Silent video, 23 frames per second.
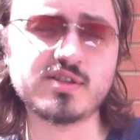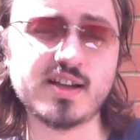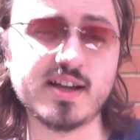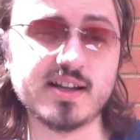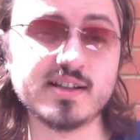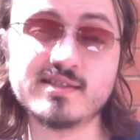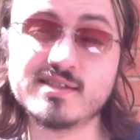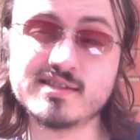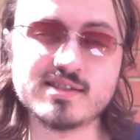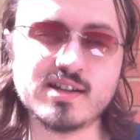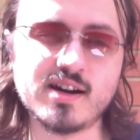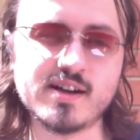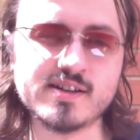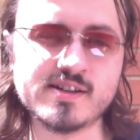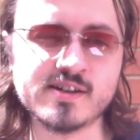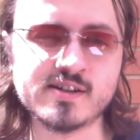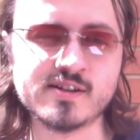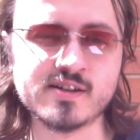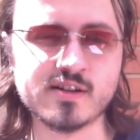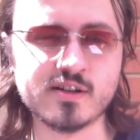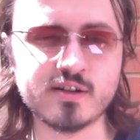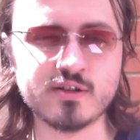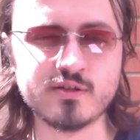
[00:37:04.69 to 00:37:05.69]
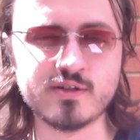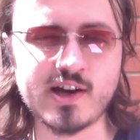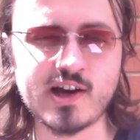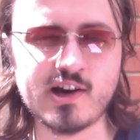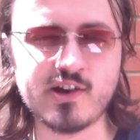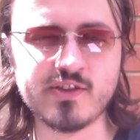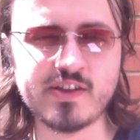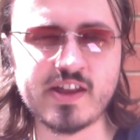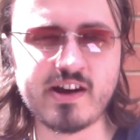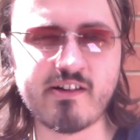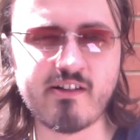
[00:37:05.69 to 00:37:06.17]
They decided to do that
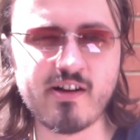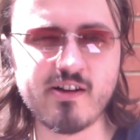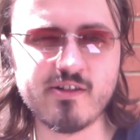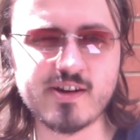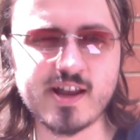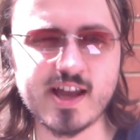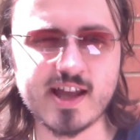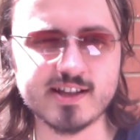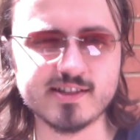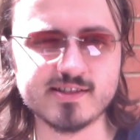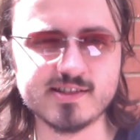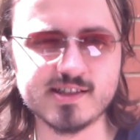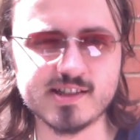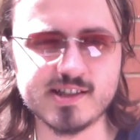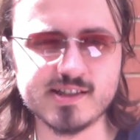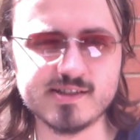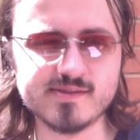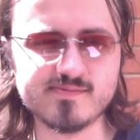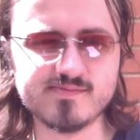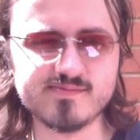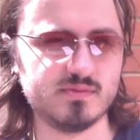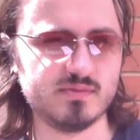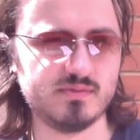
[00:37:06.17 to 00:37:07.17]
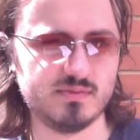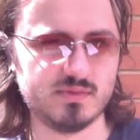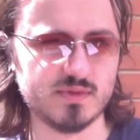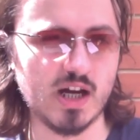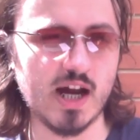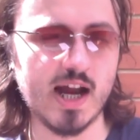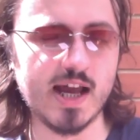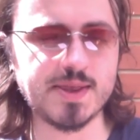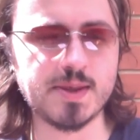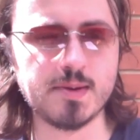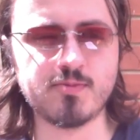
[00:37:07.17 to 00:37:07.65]
on their own heads, you know.
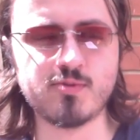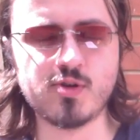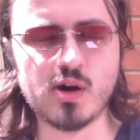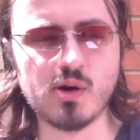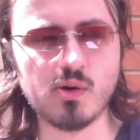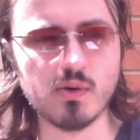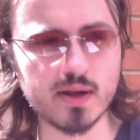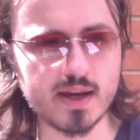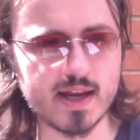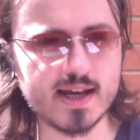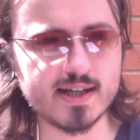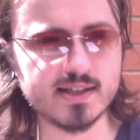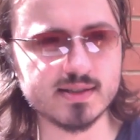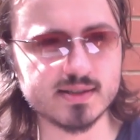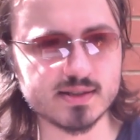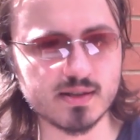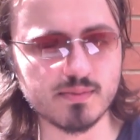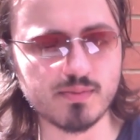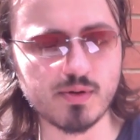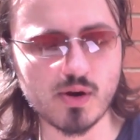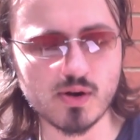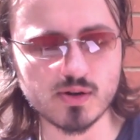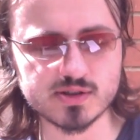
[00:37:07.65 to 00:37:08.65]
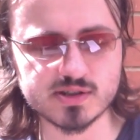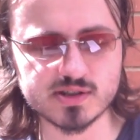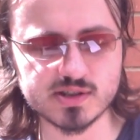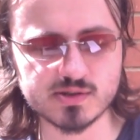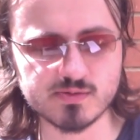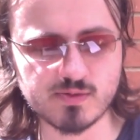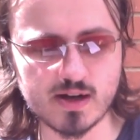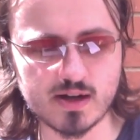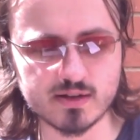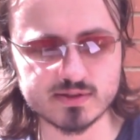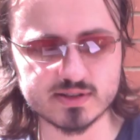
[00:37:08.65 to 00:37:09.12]
I had them roll against the box
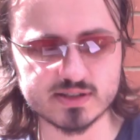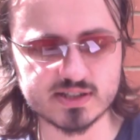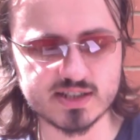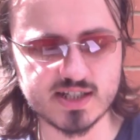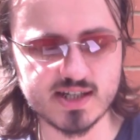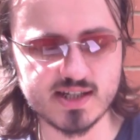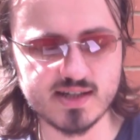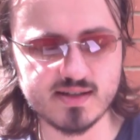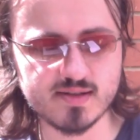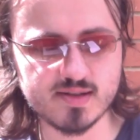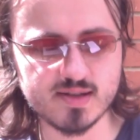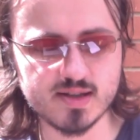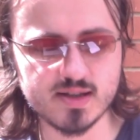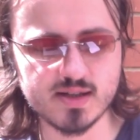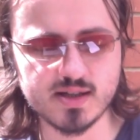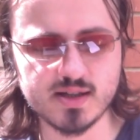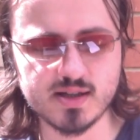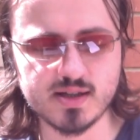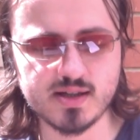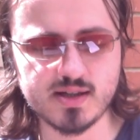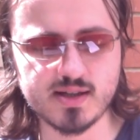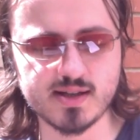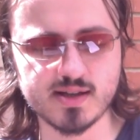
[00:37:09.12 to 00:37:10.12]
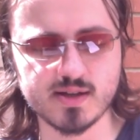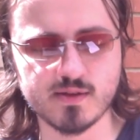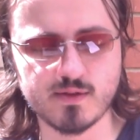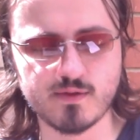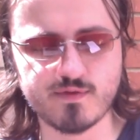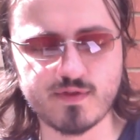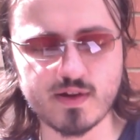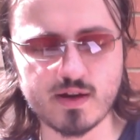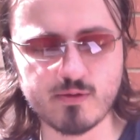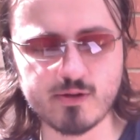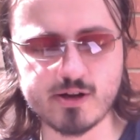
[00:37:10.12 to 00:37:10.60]
as well to see, you know,
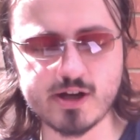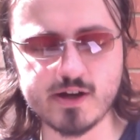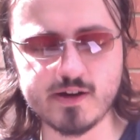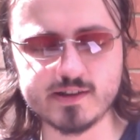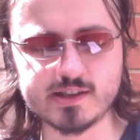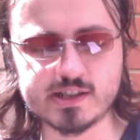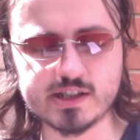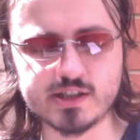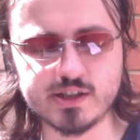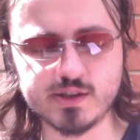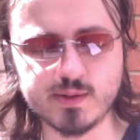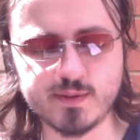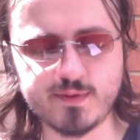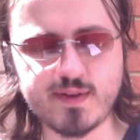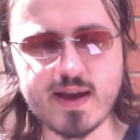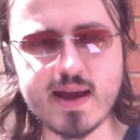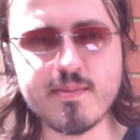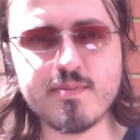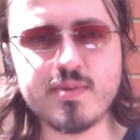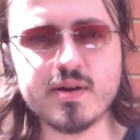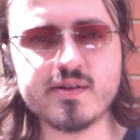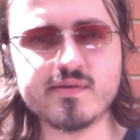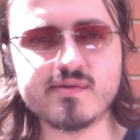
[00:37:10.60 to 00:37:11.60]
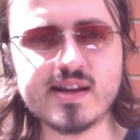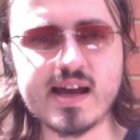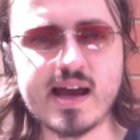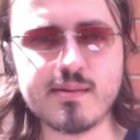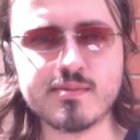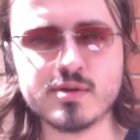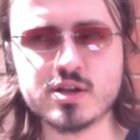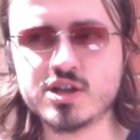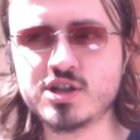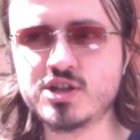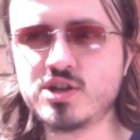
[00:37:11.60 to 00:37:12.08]
if they were going to do a fair bit of
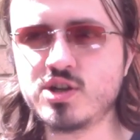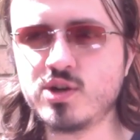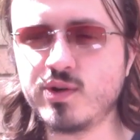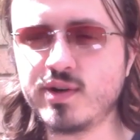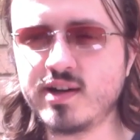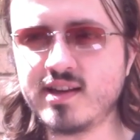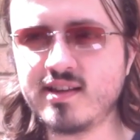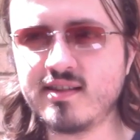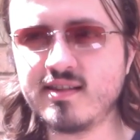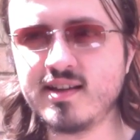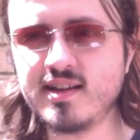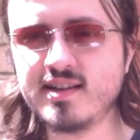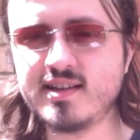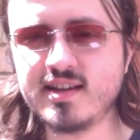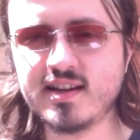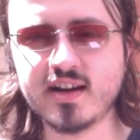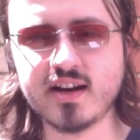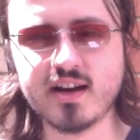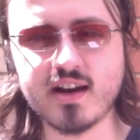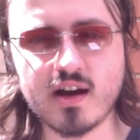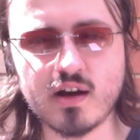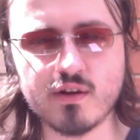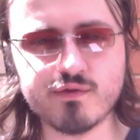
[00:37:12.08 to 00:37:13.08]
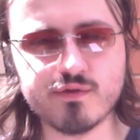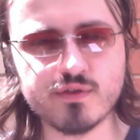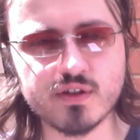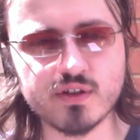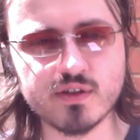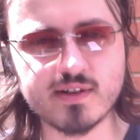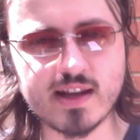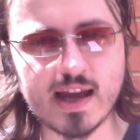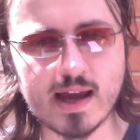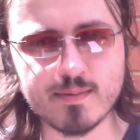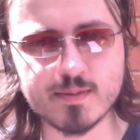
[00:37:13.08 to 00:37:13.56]
damage to it, and they did enough to
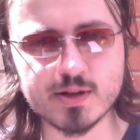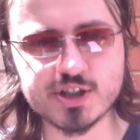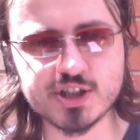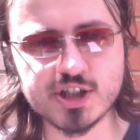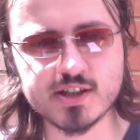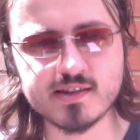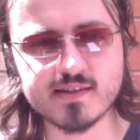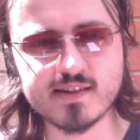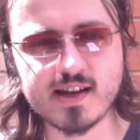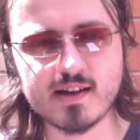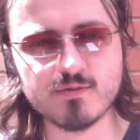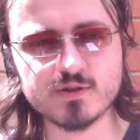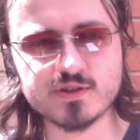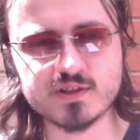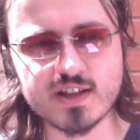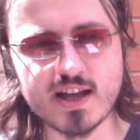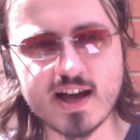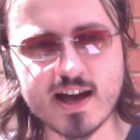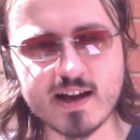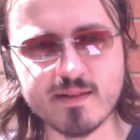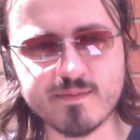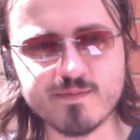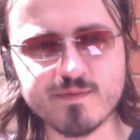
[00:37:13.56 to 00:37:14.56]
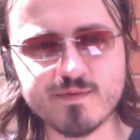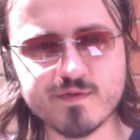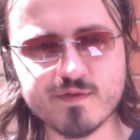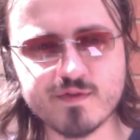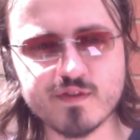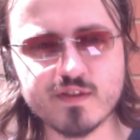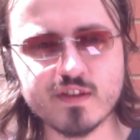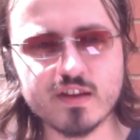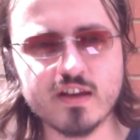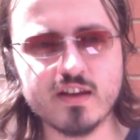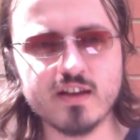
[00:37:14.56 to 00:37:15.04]
damage it, and that was that.
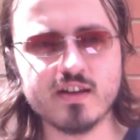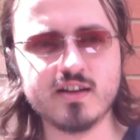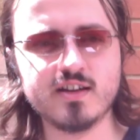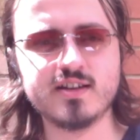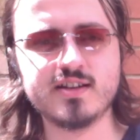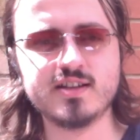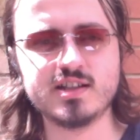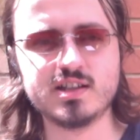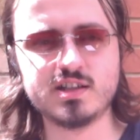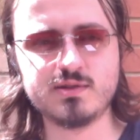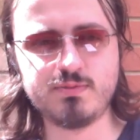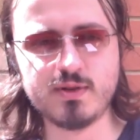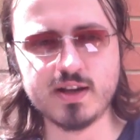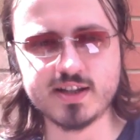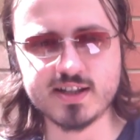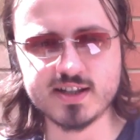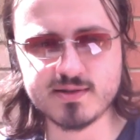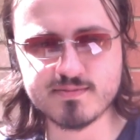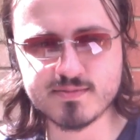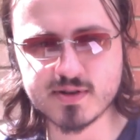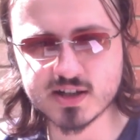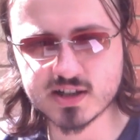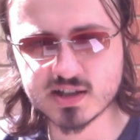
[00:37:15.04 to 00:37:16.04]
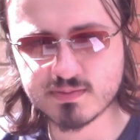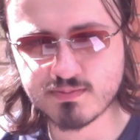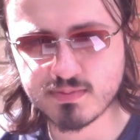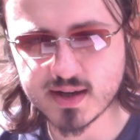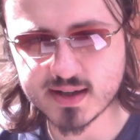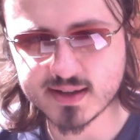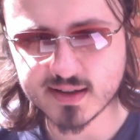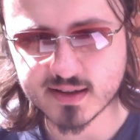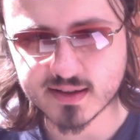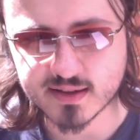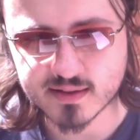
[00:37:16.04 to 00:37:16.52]
Splitty
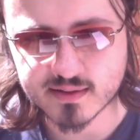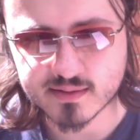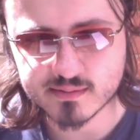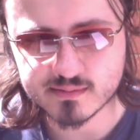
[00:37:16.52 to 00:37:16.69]
McSplitten.